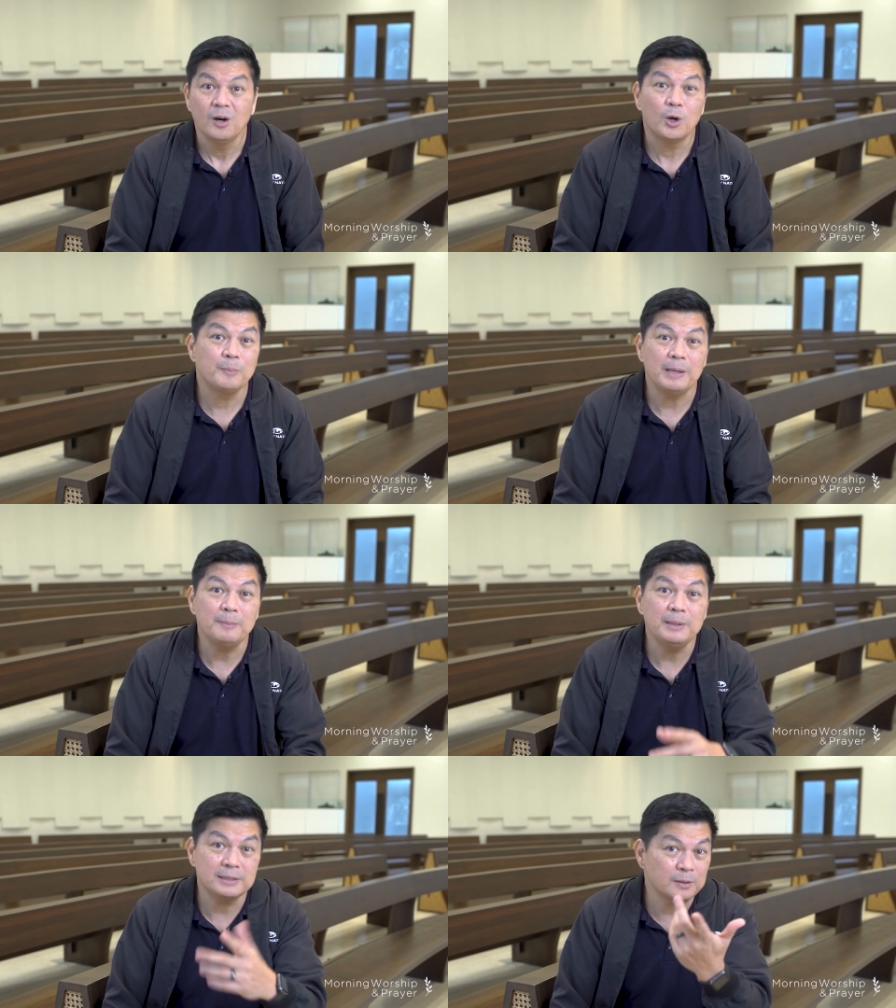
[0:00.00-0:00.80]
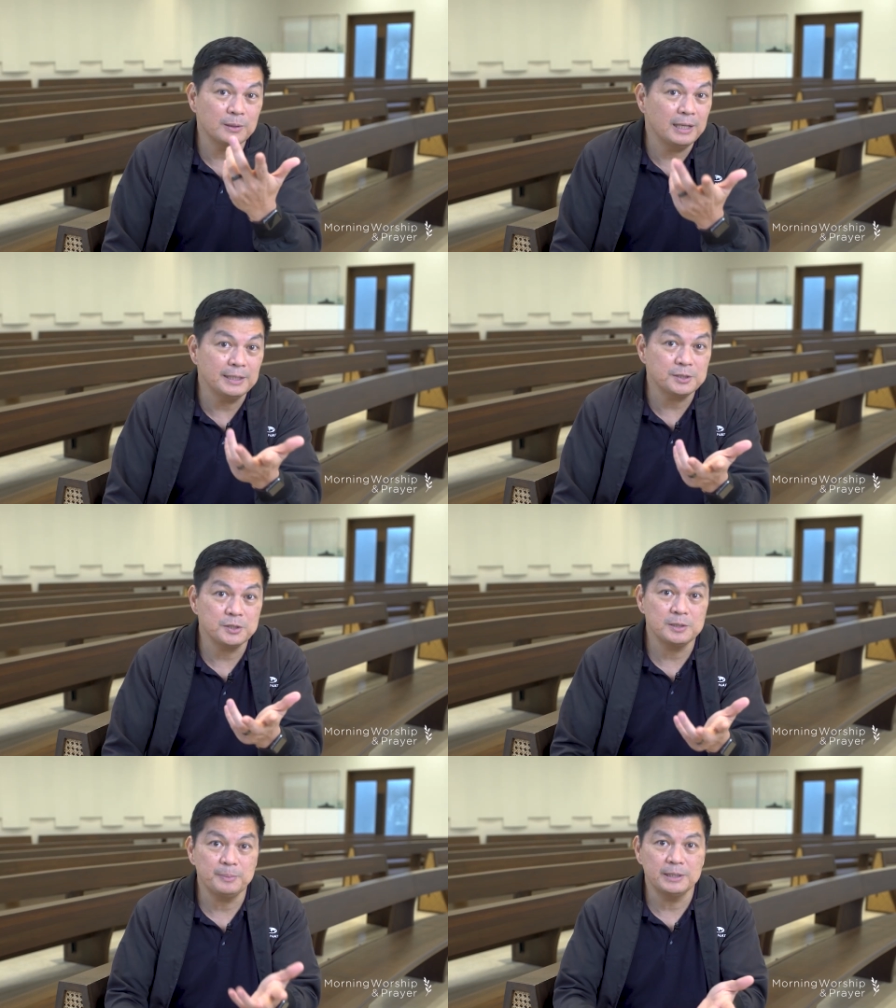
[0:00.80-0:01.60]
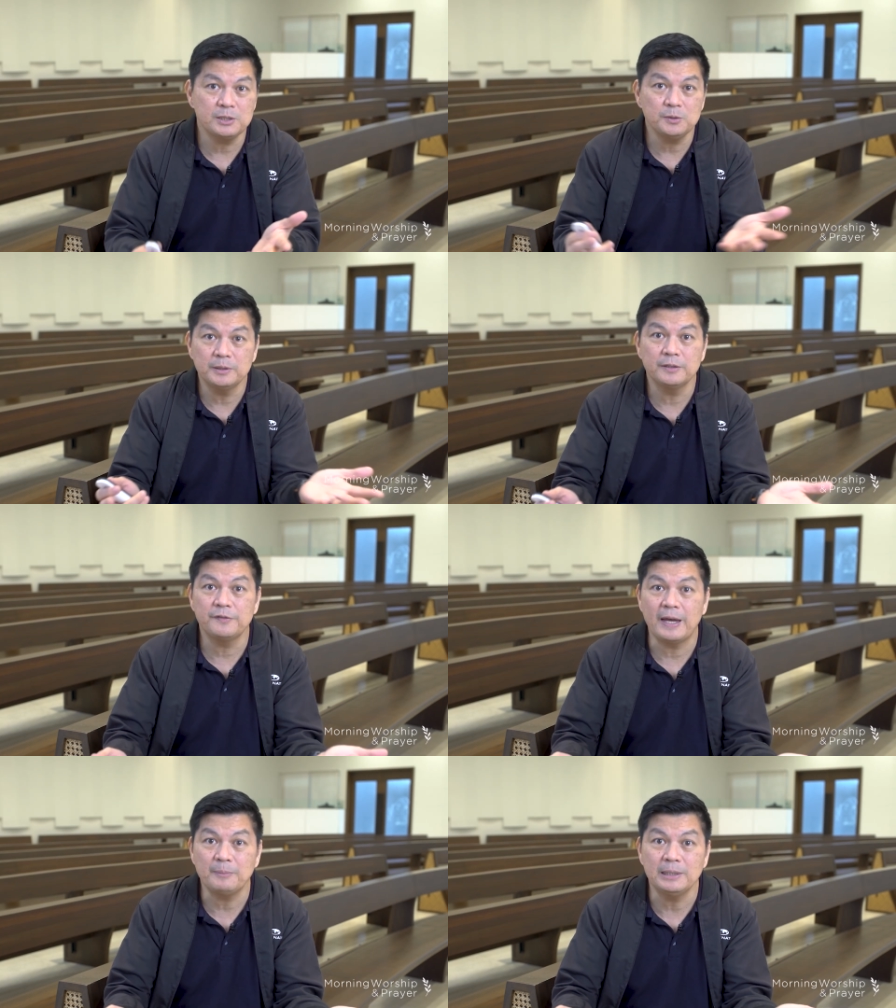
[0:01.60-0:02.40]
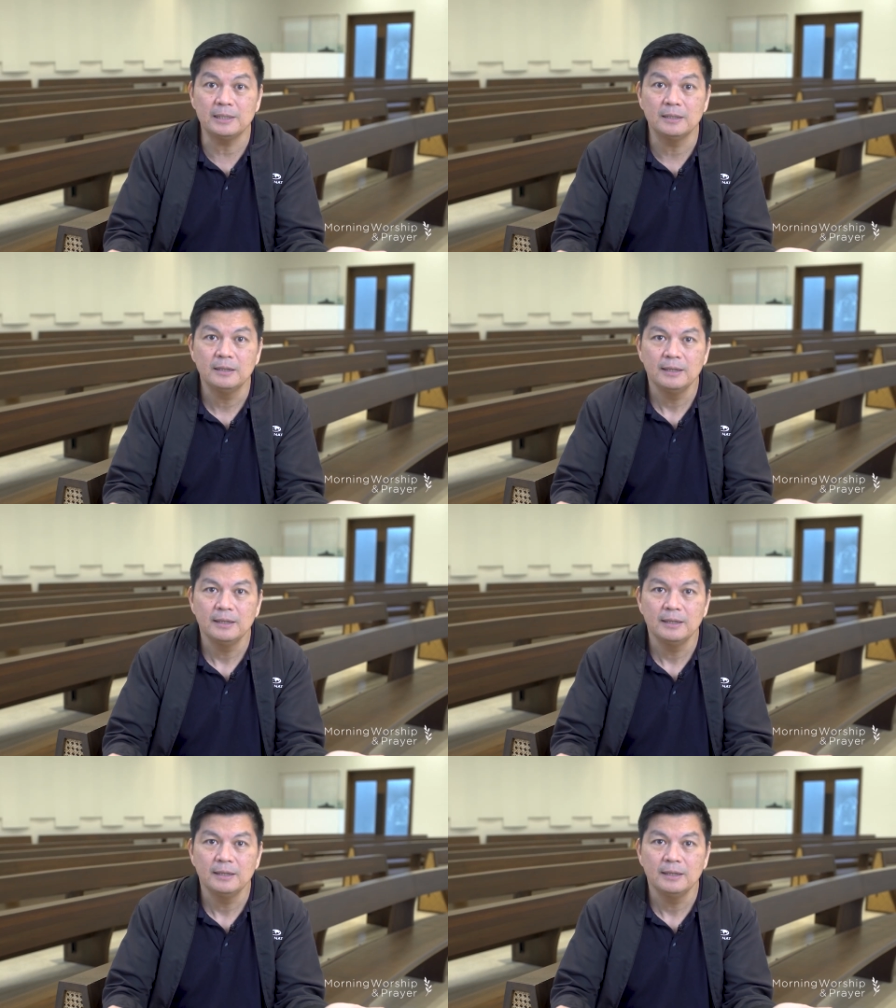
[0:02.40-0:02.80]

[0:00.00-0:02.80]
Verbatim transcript: or maybe it's a relationship issue in the family,